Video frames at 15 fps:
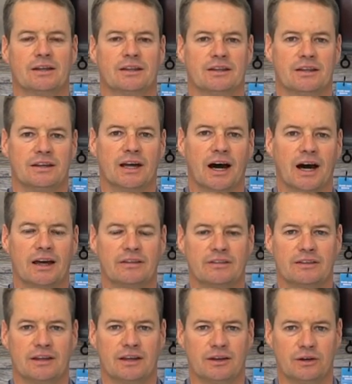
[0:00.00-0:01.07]
the
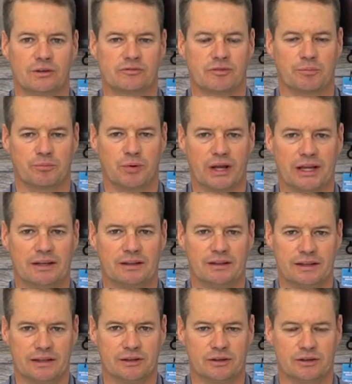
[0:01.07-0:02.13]
knot that goes from braid to
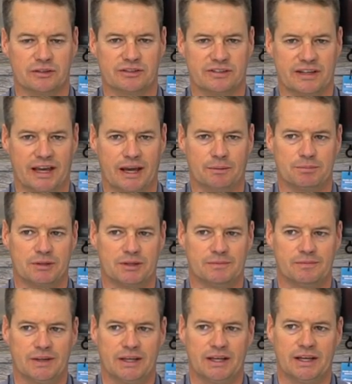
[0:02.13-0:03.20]
leader snapped.
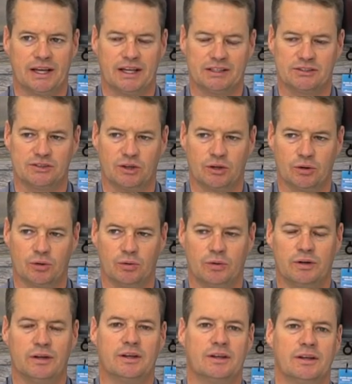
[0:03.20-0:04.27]
And so,
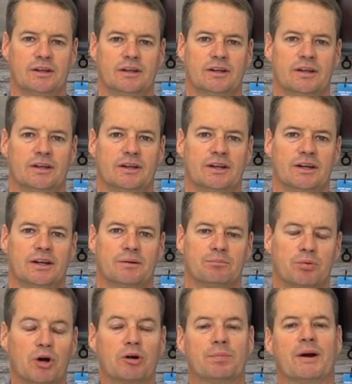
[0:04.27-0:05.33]

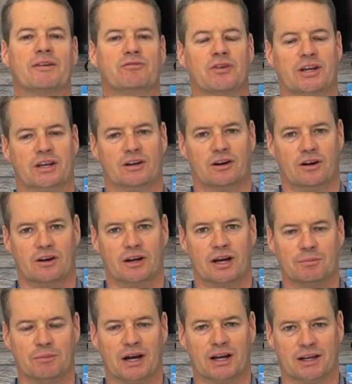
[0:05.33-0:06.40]
broke my freaking heart,
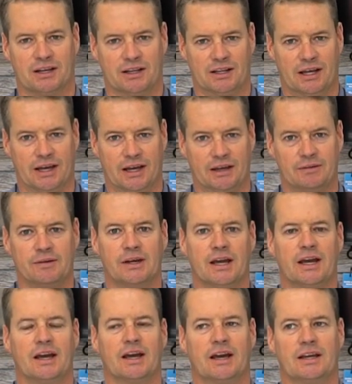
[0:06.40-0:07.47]
I'm not gonna lie.
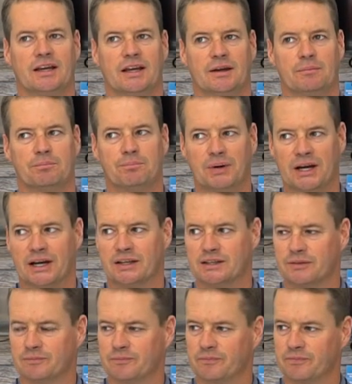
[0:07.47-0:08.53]

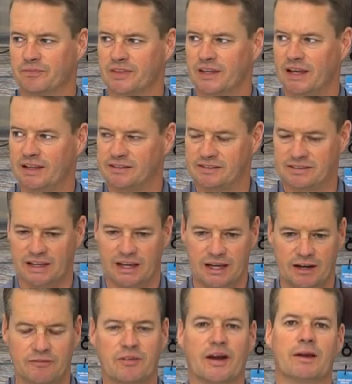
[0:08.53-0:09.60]
But instead
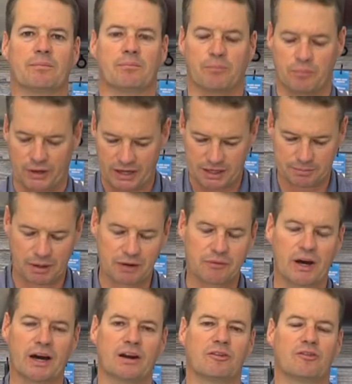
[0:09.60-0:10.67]
of like breaking my
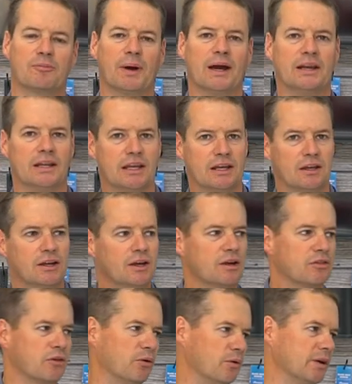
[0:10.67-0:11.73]
rod over my knee,
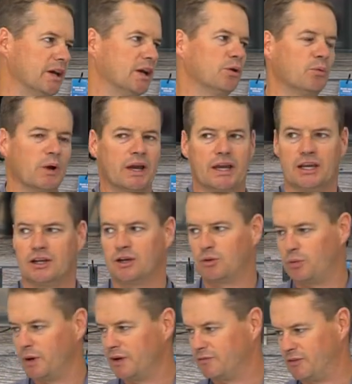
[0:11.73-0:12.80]
throwing it away,
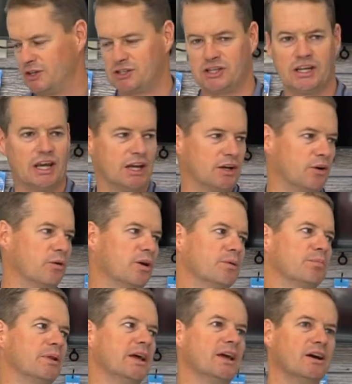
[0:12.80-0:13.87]
quit fishing and going to
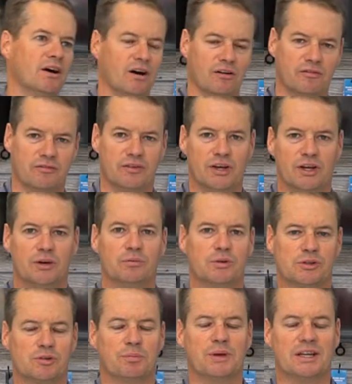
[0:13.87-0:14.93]
play golf,
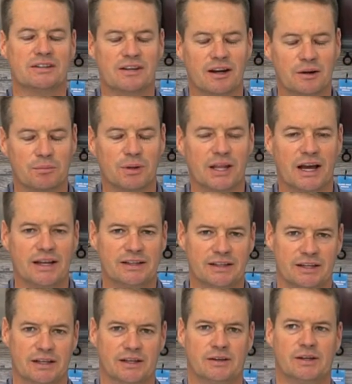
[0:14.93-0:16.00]
which would be a terrible
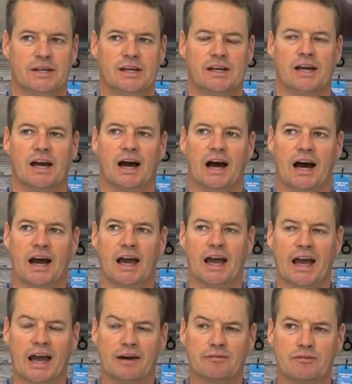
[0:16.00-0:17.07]
idea, I
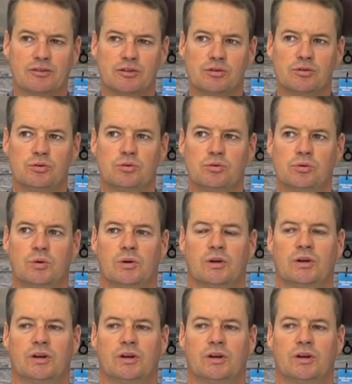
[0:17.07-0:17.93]
have to